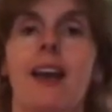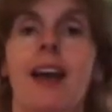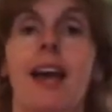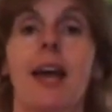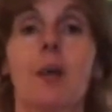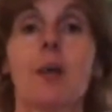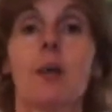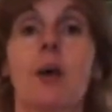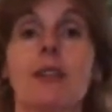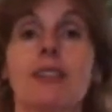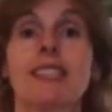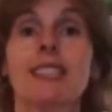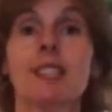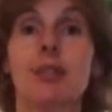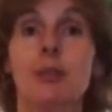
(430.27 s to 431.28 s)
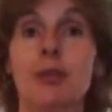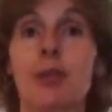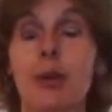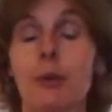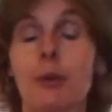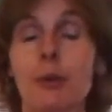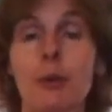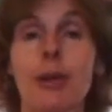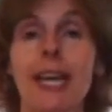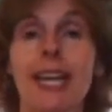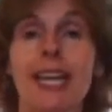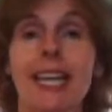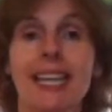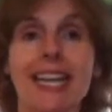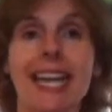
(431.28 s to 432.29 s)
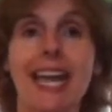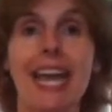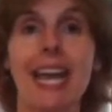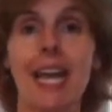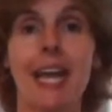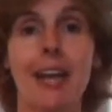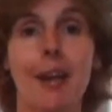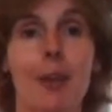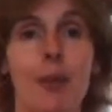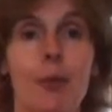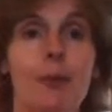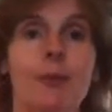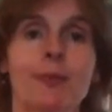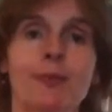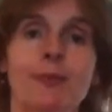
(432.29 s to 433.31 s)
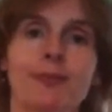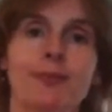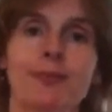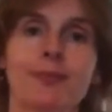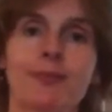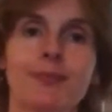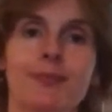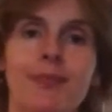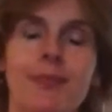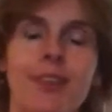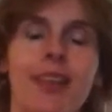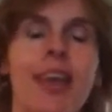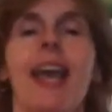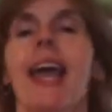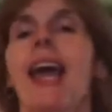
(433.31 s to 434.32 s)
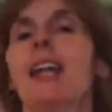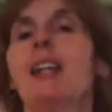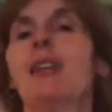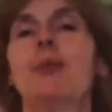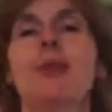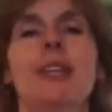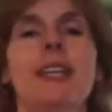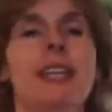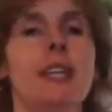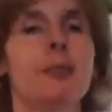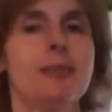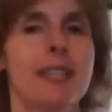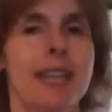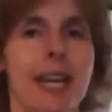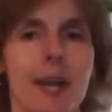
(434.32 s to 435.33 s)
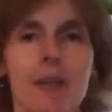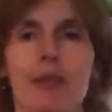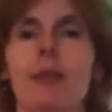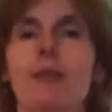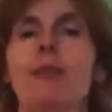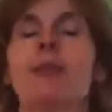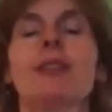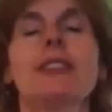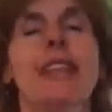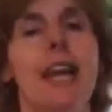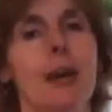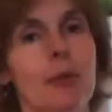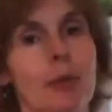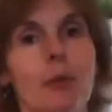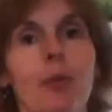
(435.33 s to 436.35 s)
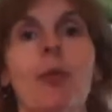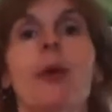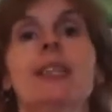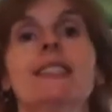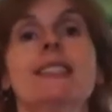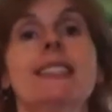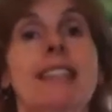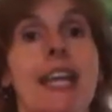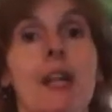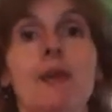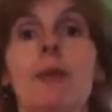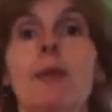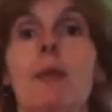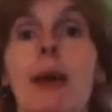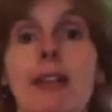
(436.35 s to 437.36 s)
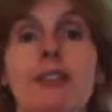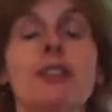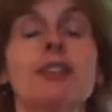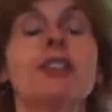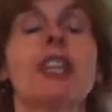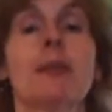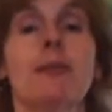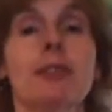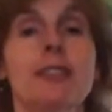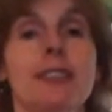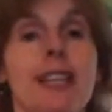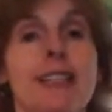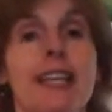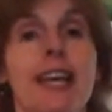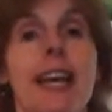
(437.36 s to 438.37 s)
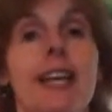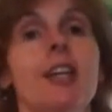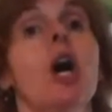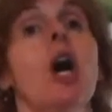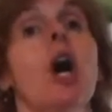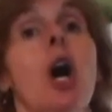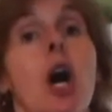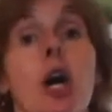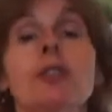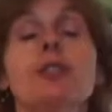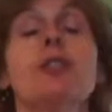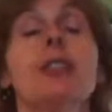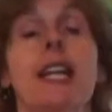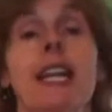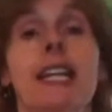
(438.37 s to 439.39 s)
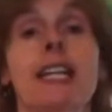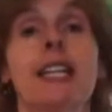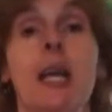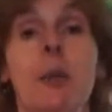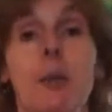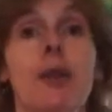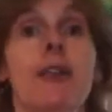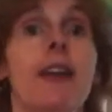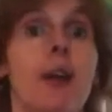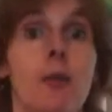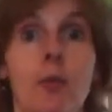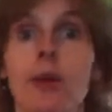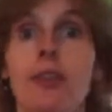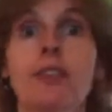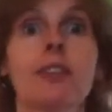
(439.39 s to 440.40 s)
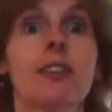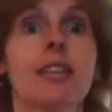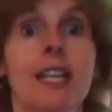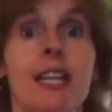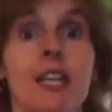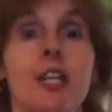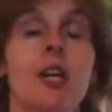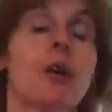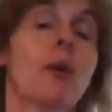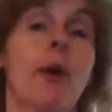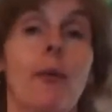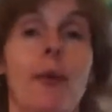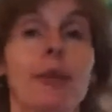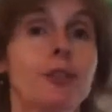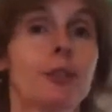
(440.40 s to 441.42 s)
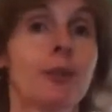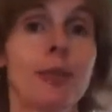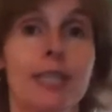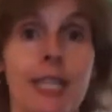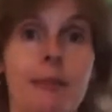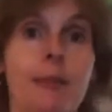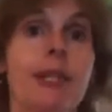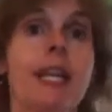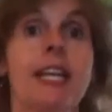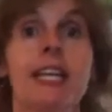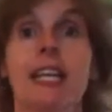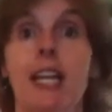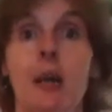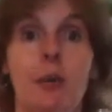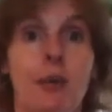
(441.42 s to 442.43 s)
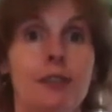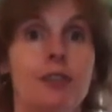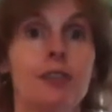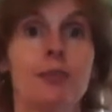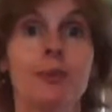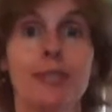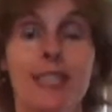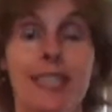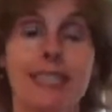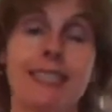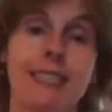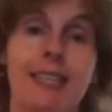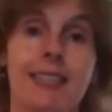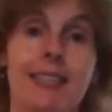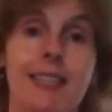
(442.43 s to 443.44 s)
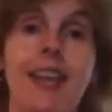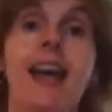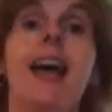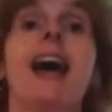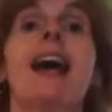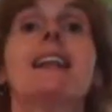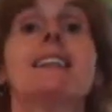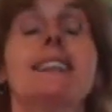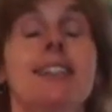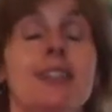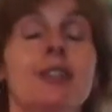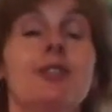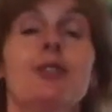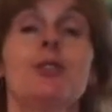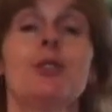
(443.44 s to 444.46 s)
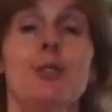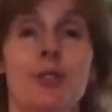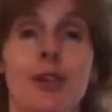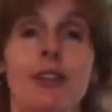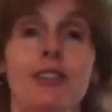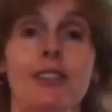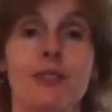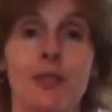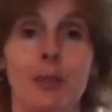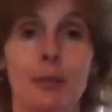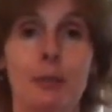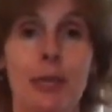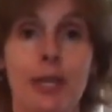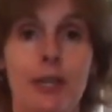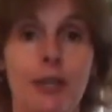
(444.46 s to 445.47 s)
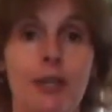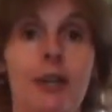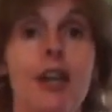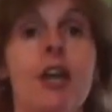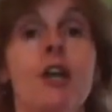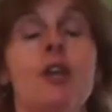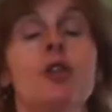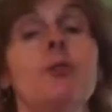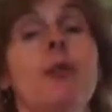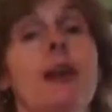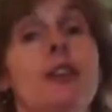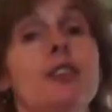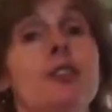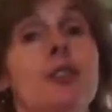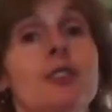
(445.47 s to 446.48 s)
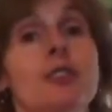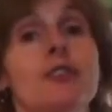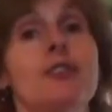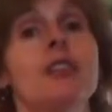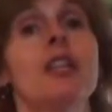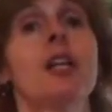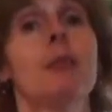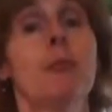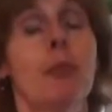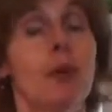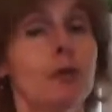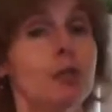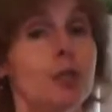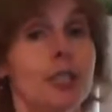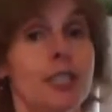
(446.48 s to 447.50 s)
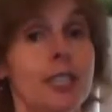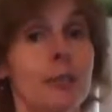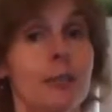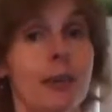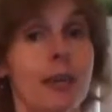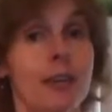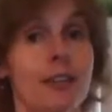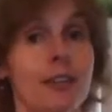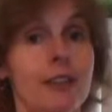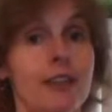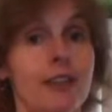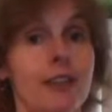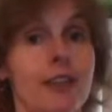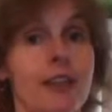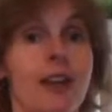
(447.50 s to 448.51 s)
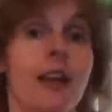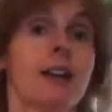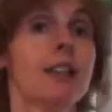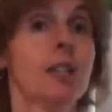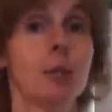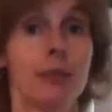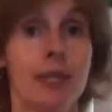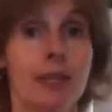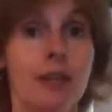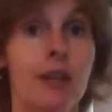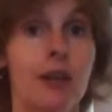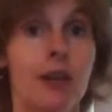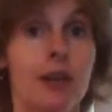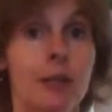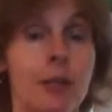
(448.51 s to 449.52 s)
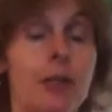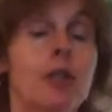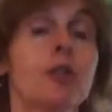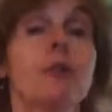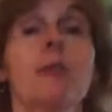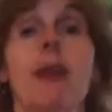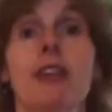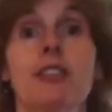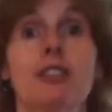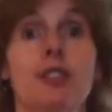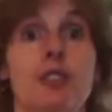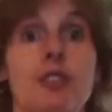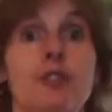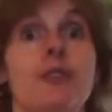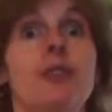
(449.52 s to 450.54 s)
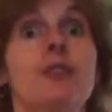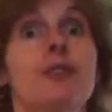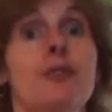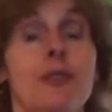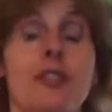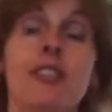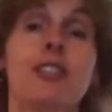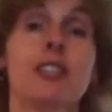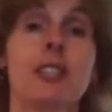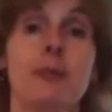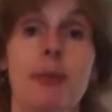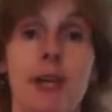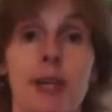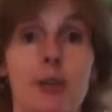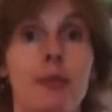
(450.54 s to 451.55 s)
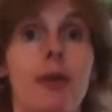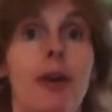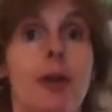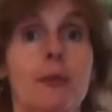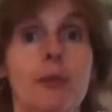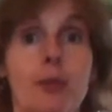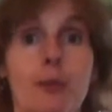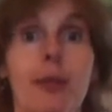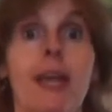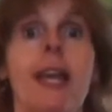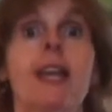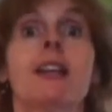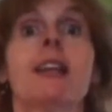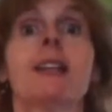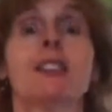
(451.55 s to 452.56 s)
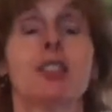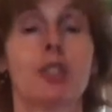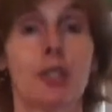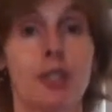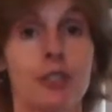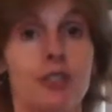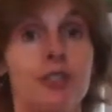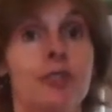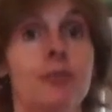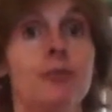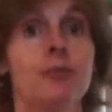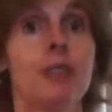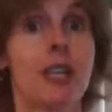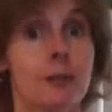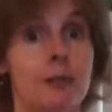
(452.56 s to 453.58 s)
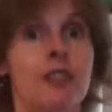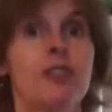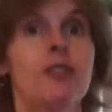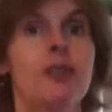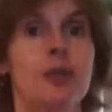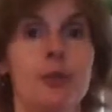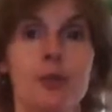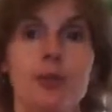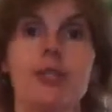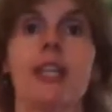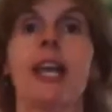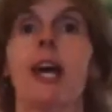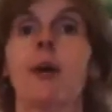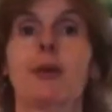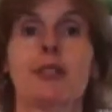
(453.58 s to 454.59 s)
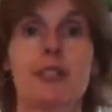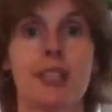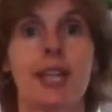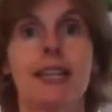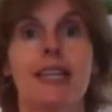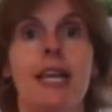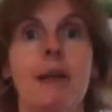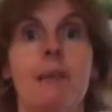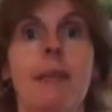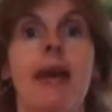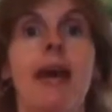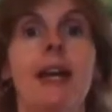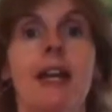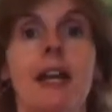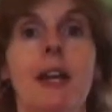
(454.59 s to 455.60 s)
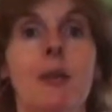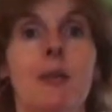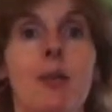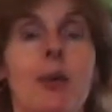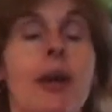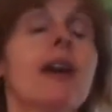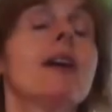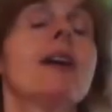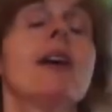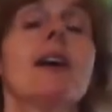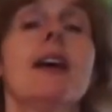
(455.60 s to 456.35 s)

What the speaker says: I want it to go away now. And you keep tapping through the tapping points, saying reminder statements like that, alternating them with I want to let it go, I want to eliminate it, I want to release it, until you start to feel better. You may start to feel emotionally better, a little bit calmer. You may start to feel physically better. Perhaps the pain has started to become diffused now. It's not that bad anymore.